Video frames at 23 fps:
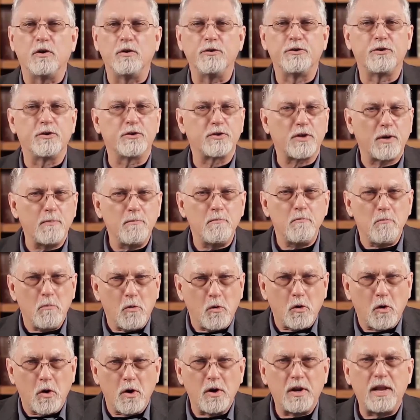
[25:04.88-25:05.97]
cultures are
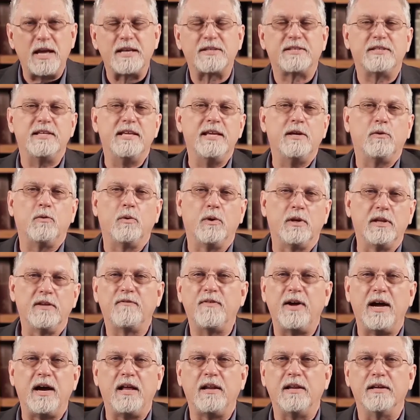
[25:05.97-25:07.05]
more or less equally
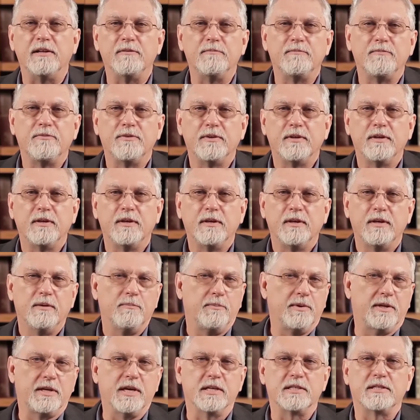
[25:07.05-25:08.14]
valid.
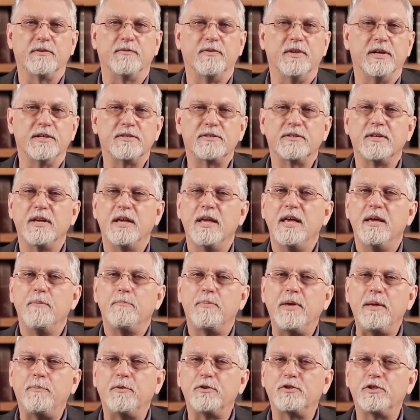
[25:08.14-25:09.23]
Because of this,
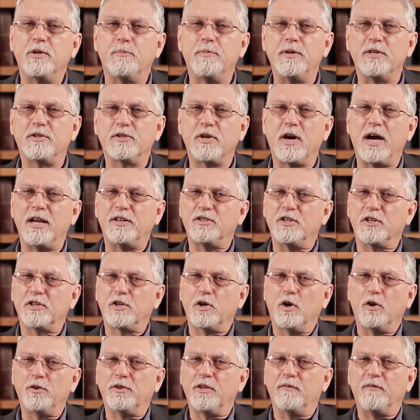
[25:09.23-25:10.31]
people should be taught to
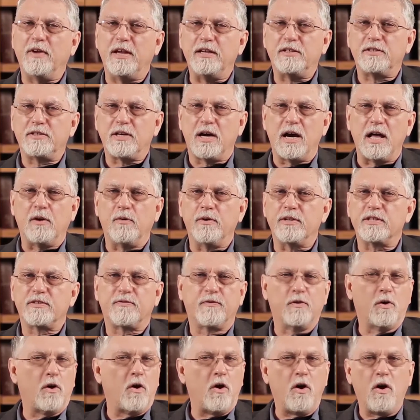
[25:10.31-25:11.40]
cultivate tolerance
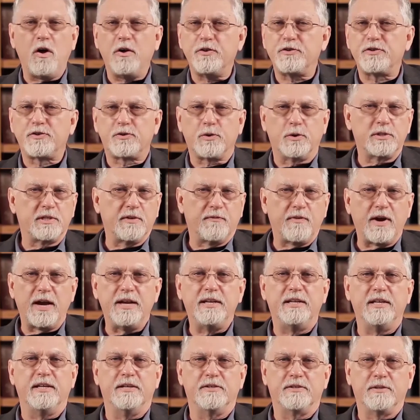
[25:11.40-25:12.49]
for all sorts of
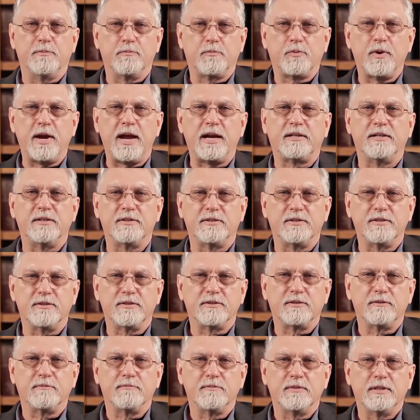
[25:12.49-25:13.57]
ideas and
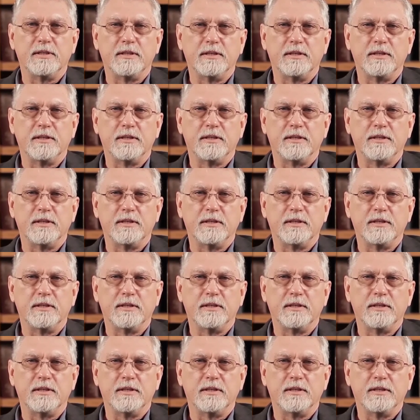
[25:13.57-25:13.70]
practices.